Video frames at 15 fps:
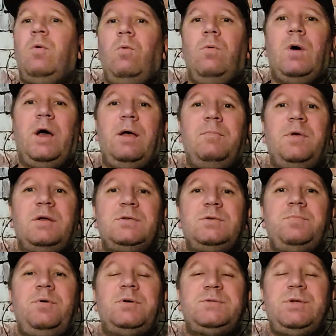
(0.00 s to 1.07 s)
why am I
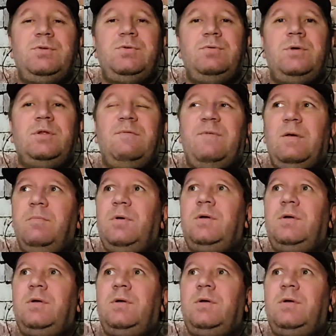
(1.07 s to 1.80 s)
supposed to do anything